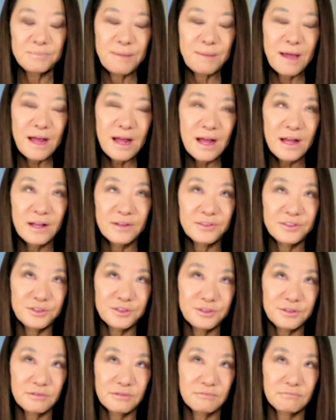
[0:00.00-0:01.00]

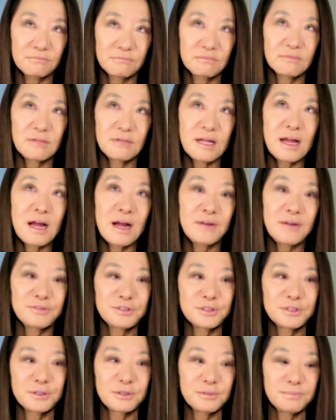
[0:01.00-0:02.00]
passed
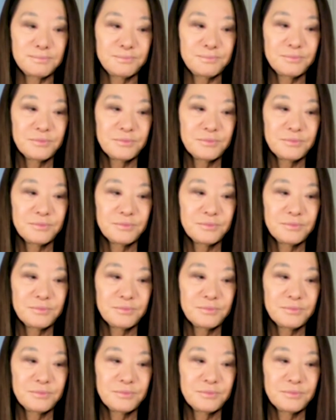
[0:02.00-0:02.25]
after,